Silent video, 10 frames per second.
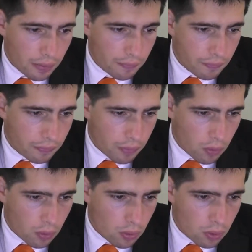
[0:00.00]

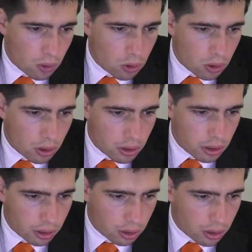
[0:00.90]
for
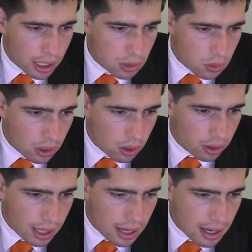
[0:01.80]
the Lions,
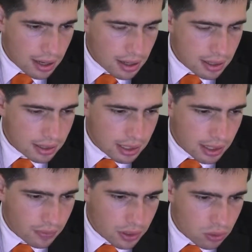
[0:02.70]
while
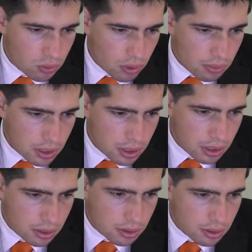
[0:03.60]
Stevens,
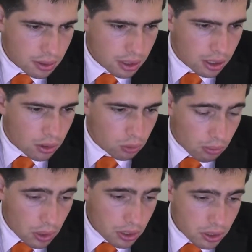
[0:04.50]
Robertson,
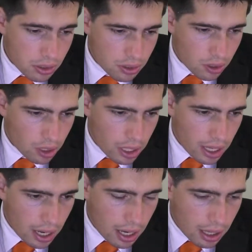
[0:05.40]

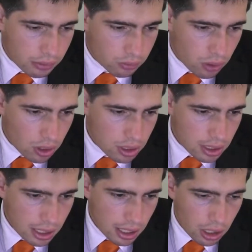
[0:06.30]
and Ross
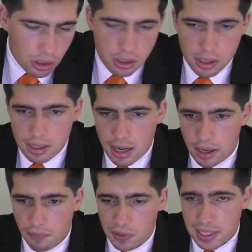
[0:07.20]
are also
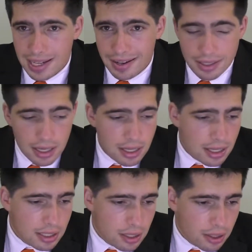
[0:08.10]
standing up for the Saints.
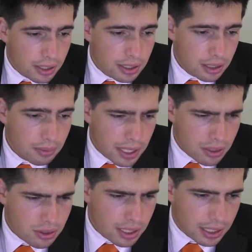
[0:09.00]
So it's going to be an
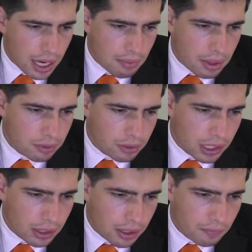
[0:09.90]
interesting game. However,
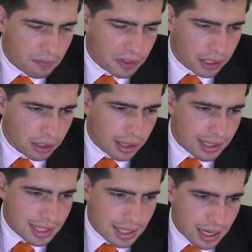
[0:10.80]
I am feeling like
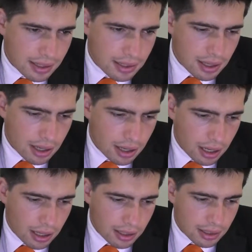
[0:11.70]
the Saints
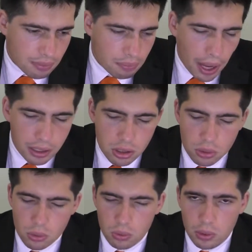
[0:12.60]
are back
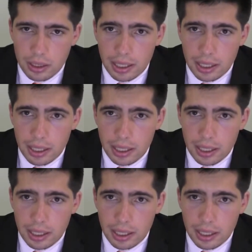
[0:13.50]
to where